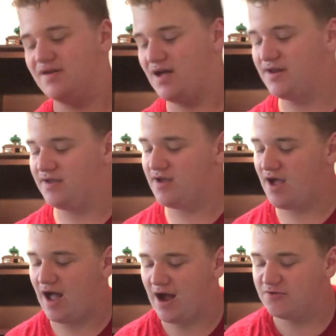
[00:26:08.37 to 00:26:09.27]
And
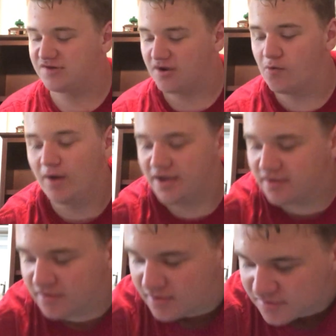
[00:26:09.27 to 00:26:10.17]
I was like awake
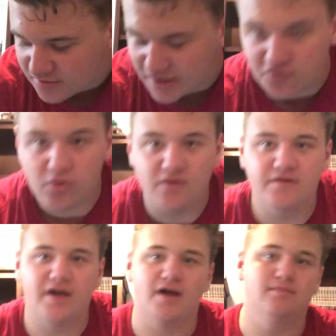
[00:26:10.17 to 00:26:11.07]
until like 12
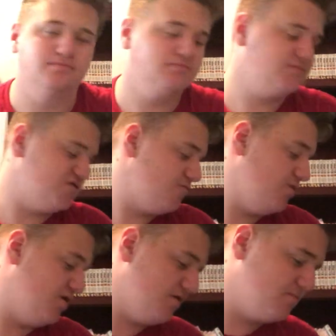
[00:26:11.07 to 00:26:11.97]
a.m. just
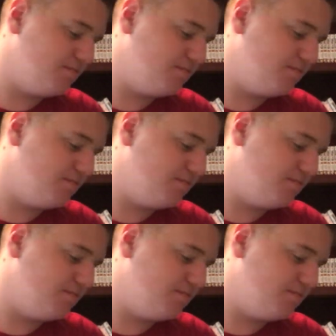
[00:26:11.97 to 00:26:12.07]
reading.